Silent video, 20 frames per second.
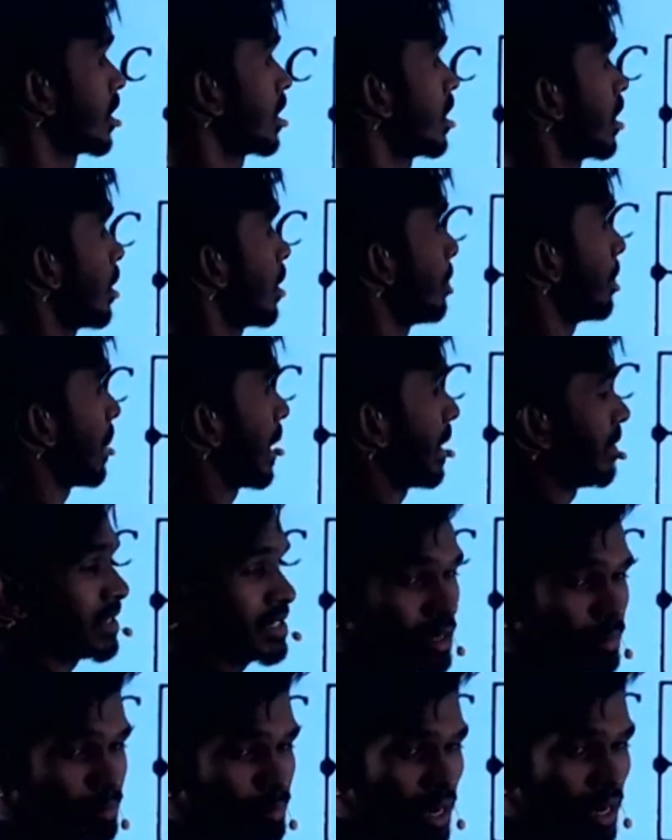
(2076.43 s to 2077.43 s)
power
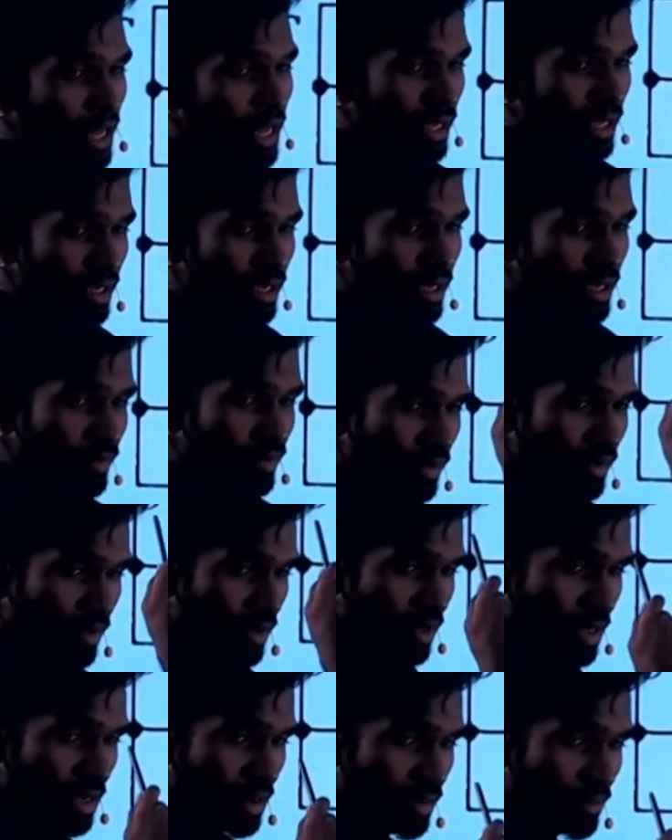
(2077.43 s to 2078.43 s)
supply,
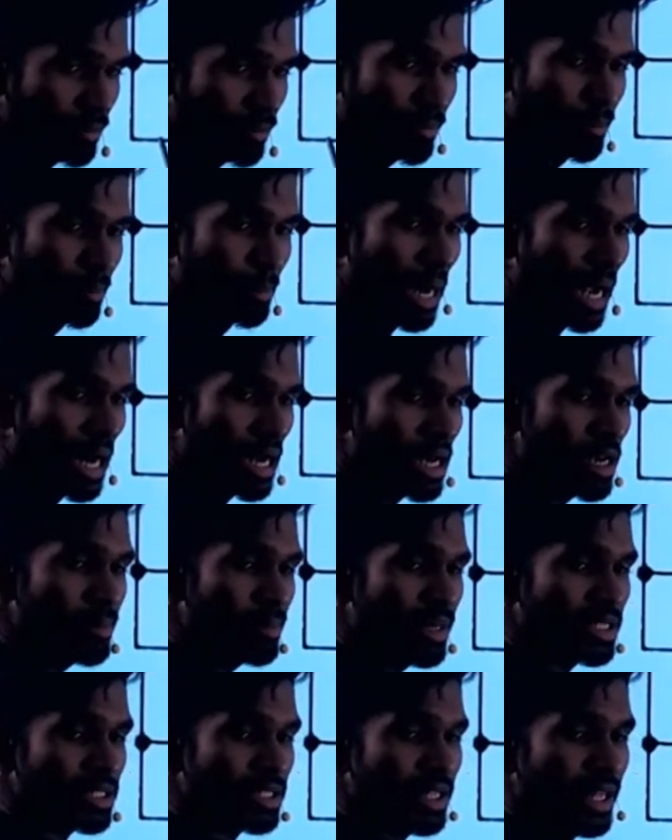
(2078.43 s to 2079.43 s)
bulb is
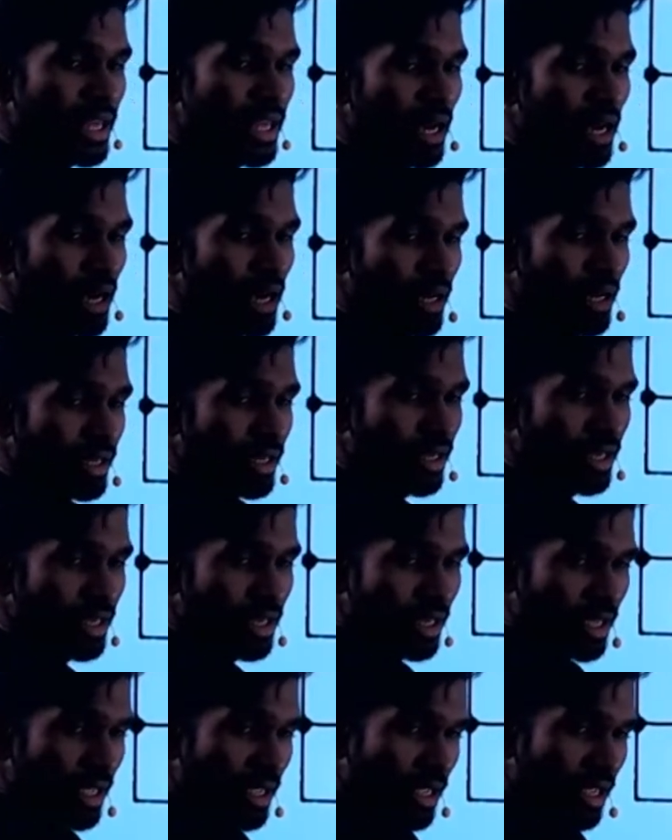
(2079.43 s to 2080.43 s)
there.
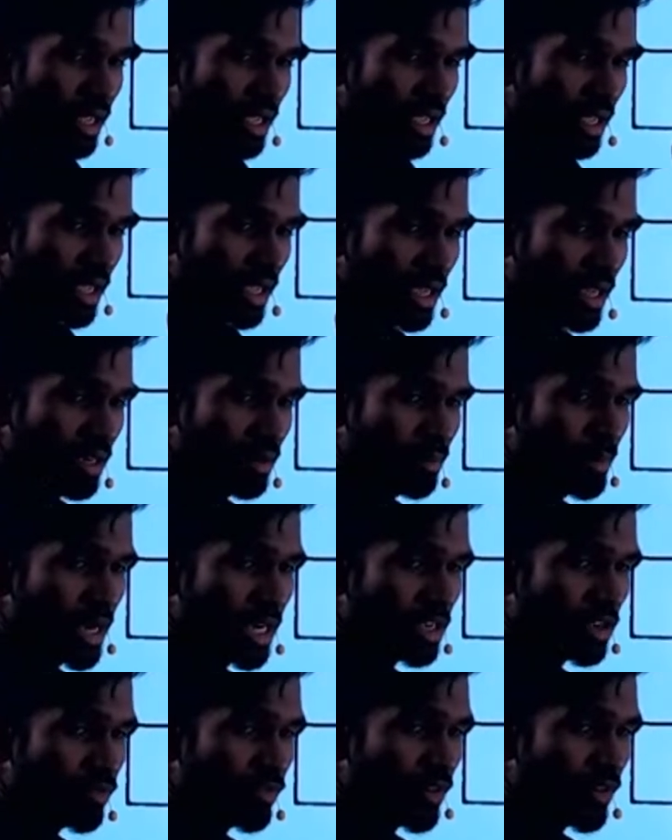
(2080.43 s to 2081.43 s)
In
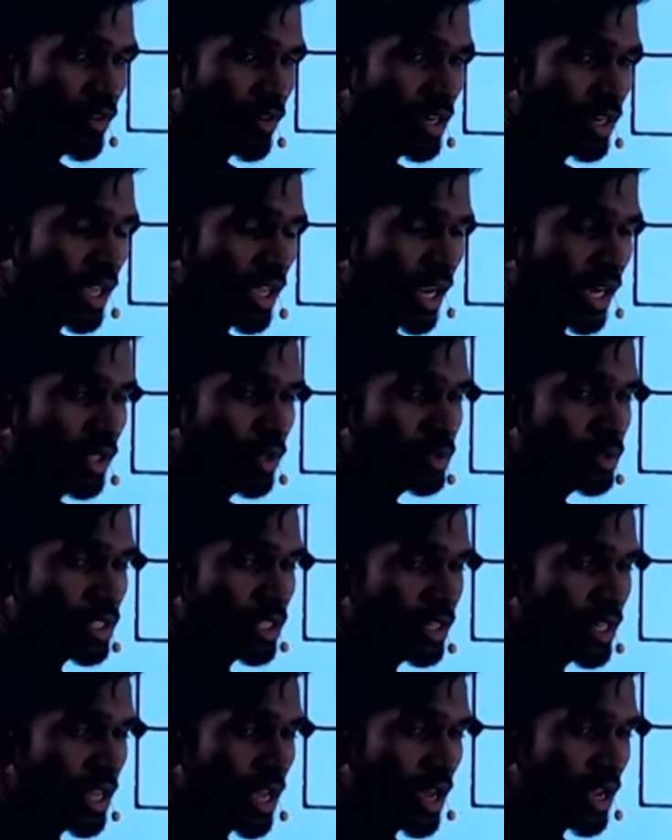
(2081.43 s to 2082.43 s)
between, can you see
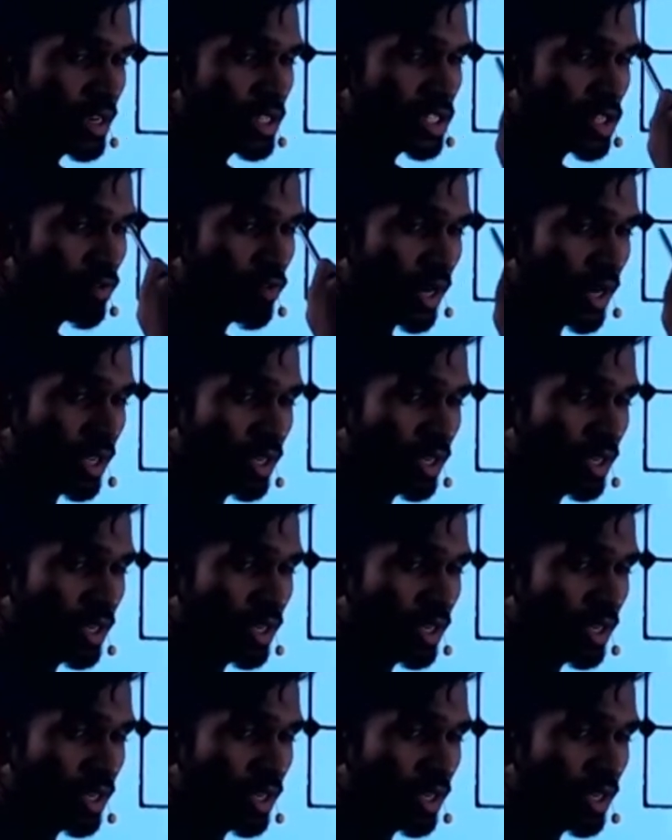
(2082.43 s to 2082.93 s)
there is a wire?